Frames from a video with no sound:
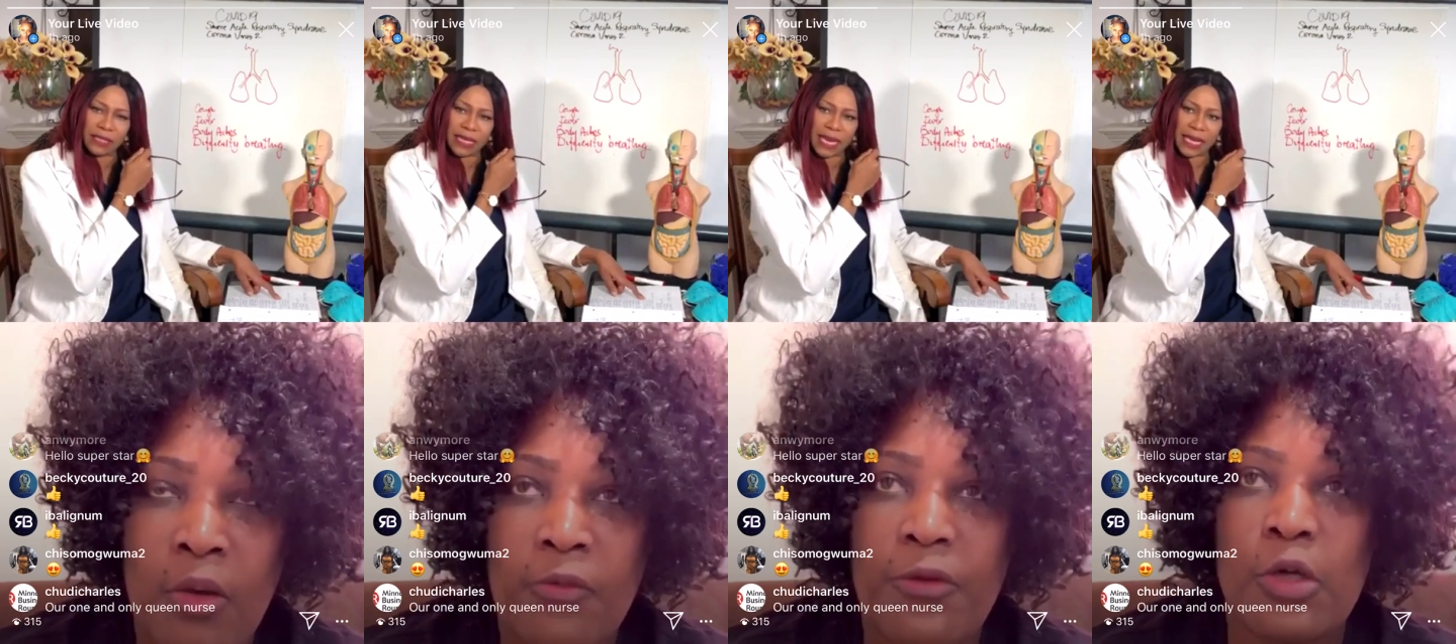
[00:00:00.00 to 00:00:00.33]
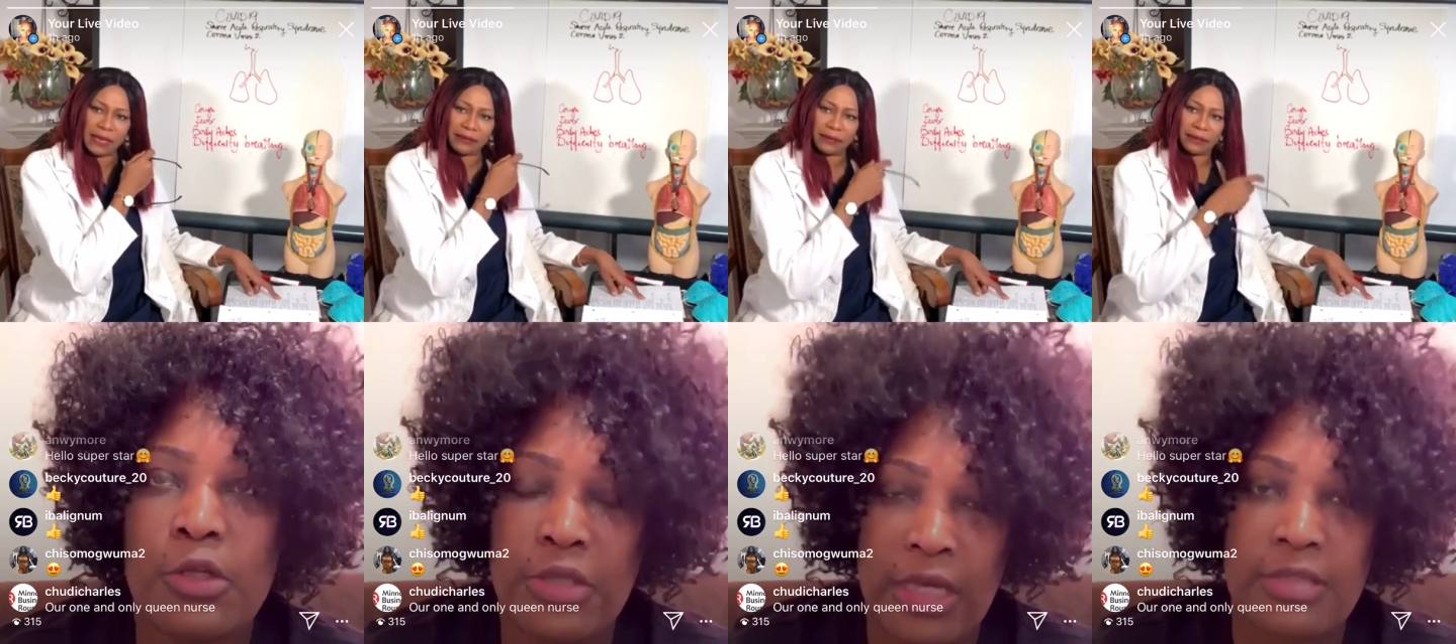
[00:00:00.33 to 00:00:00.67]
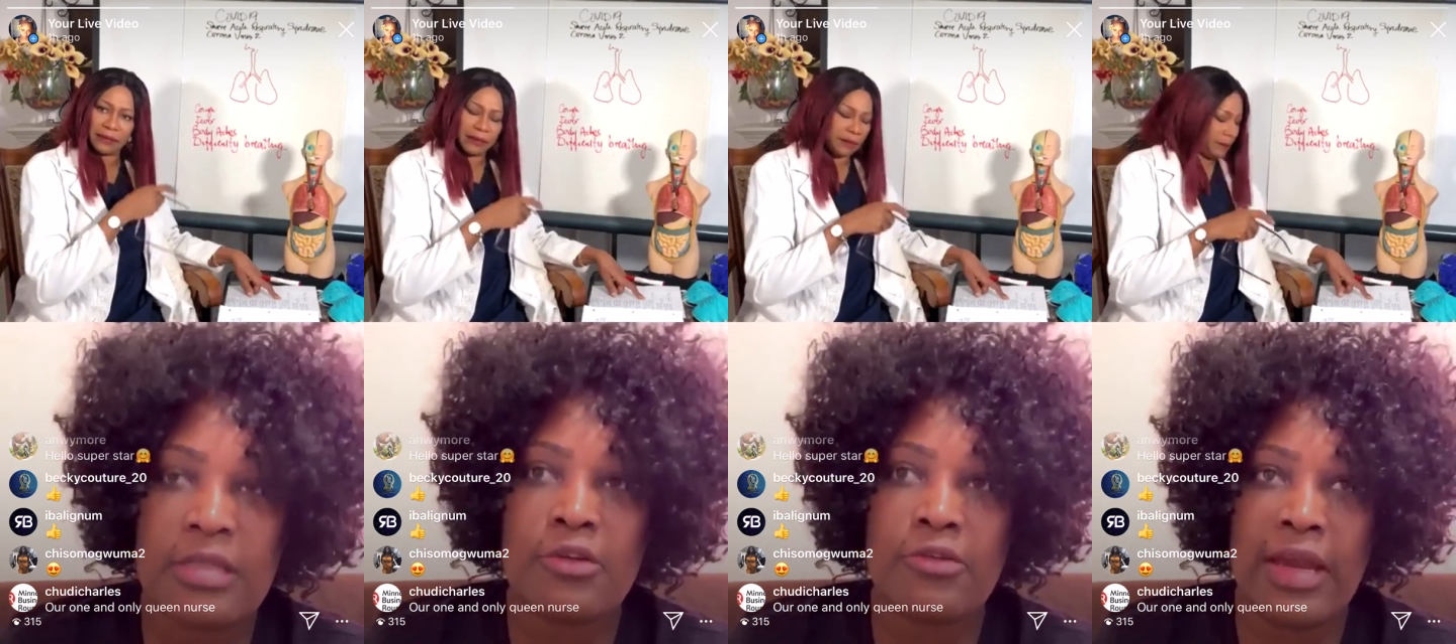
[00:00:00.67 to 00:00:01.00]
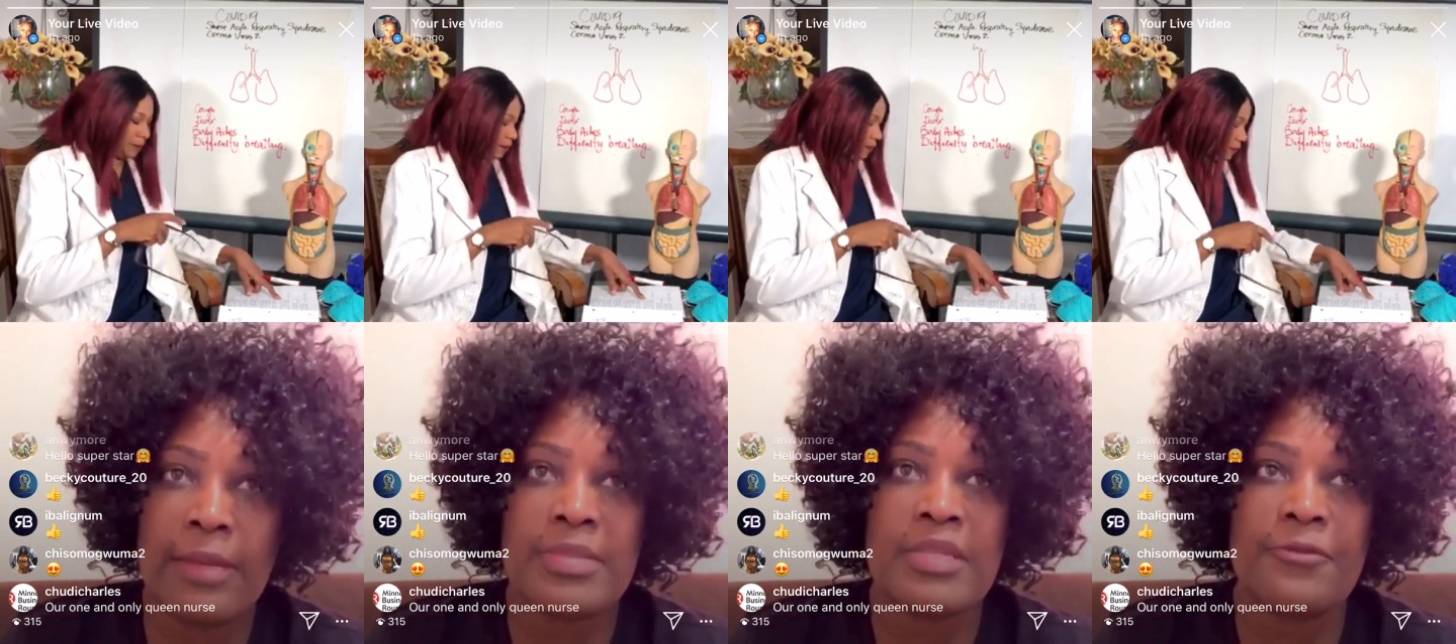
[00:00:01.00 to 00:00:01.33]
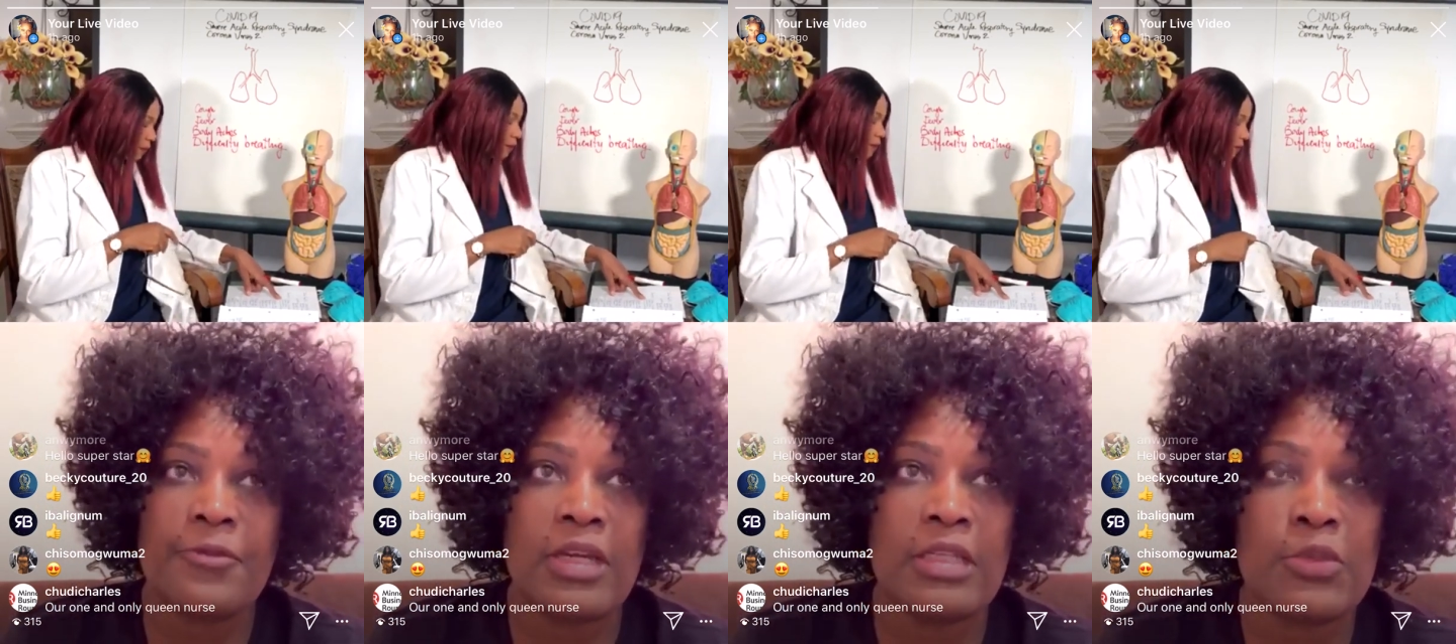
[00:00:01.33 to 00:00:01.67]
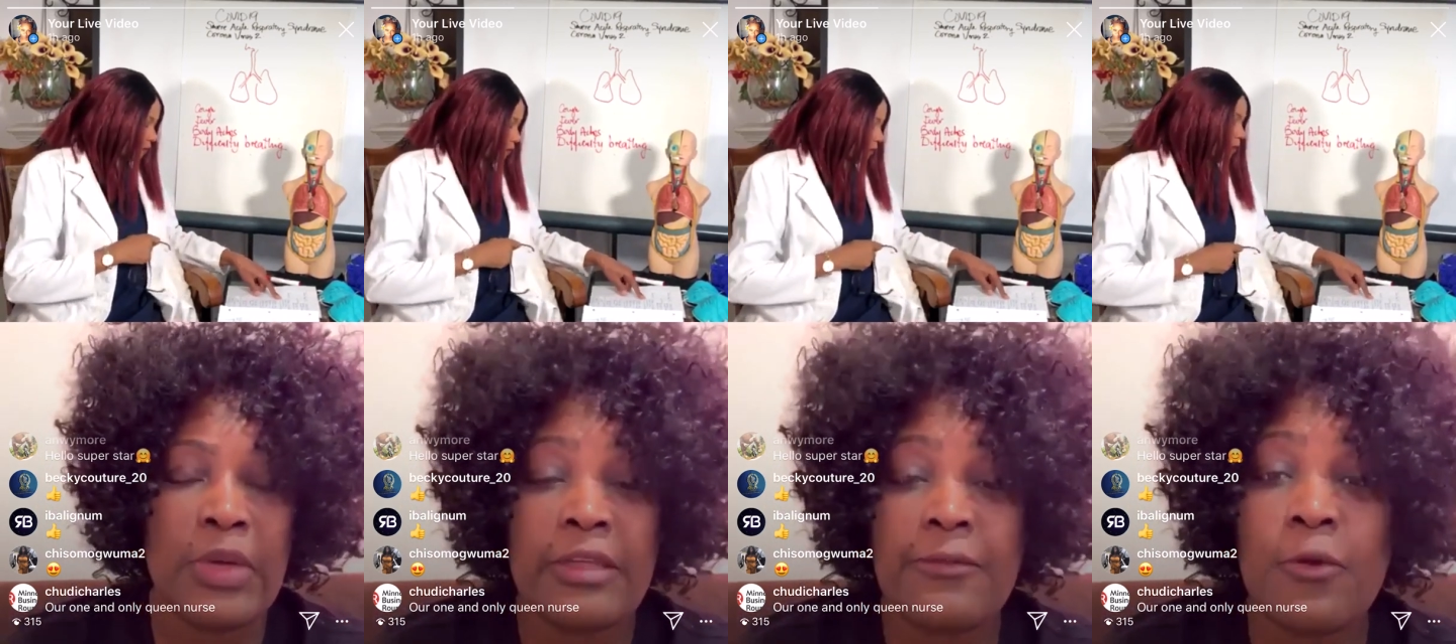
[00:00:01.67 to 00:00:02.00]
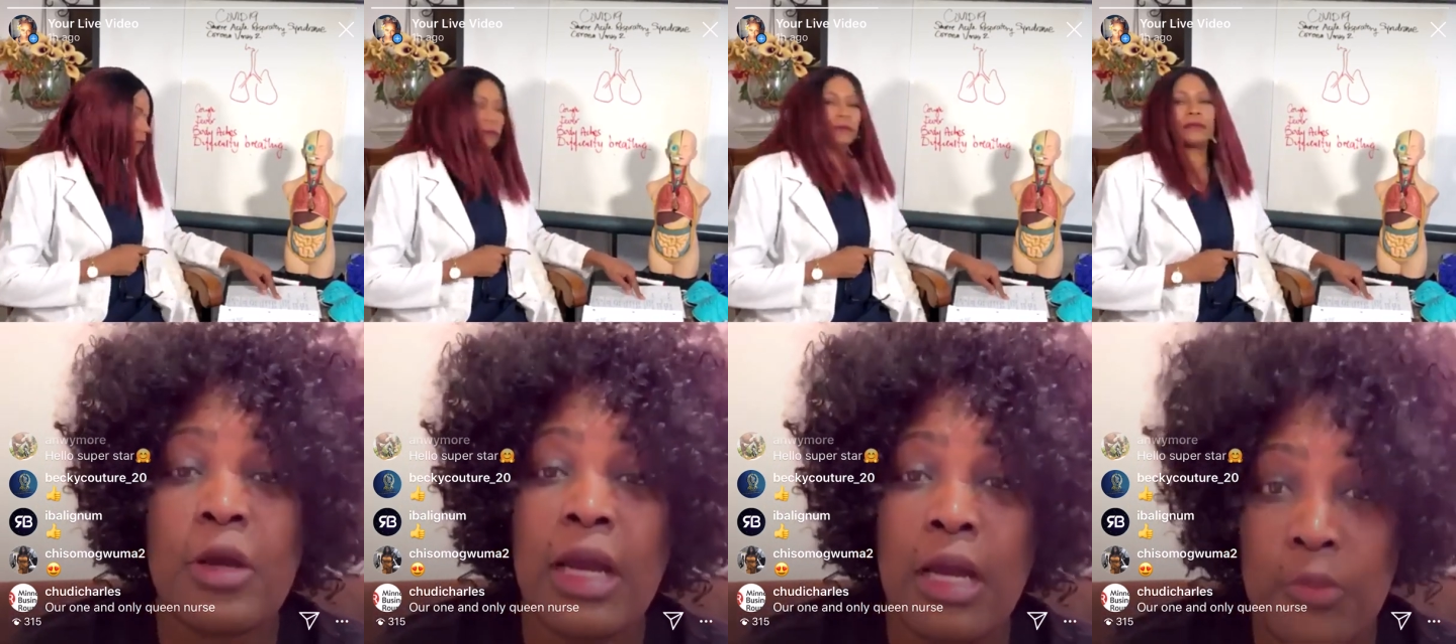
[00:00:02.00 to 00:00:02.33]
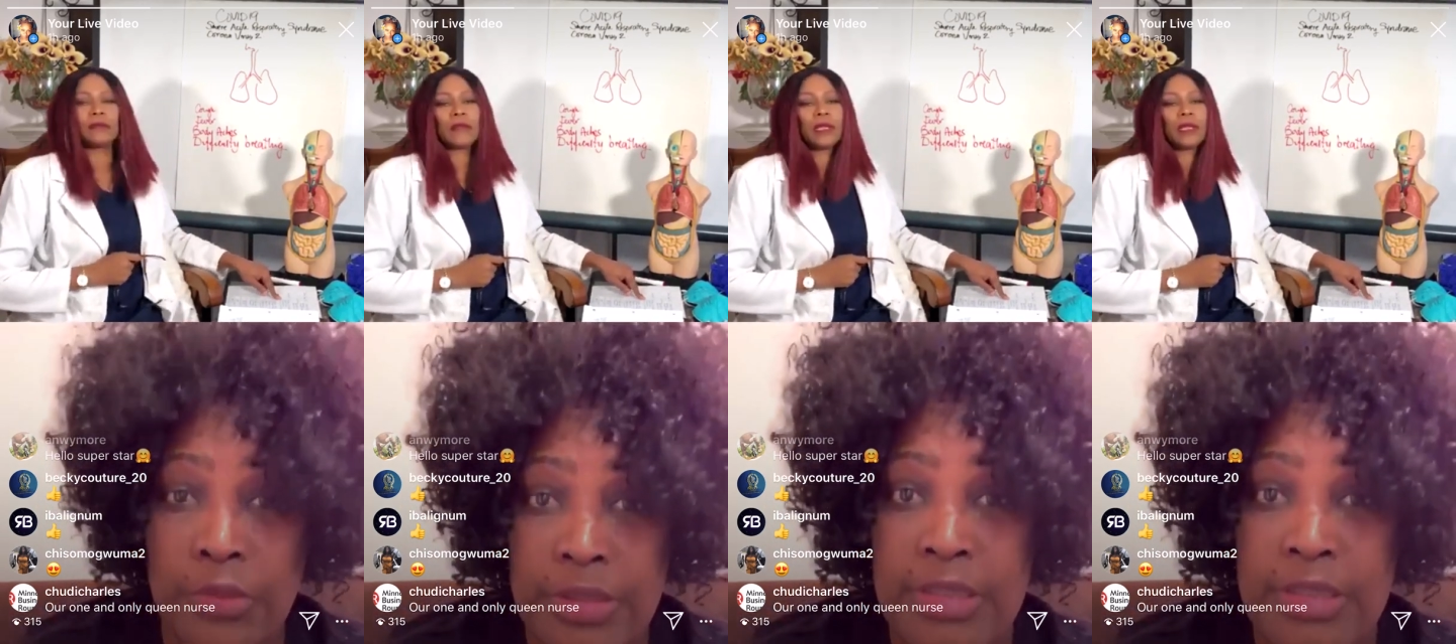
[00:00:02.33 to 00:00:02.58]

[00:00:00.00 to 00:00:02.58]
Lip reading: 4,000 grams in 24 hours.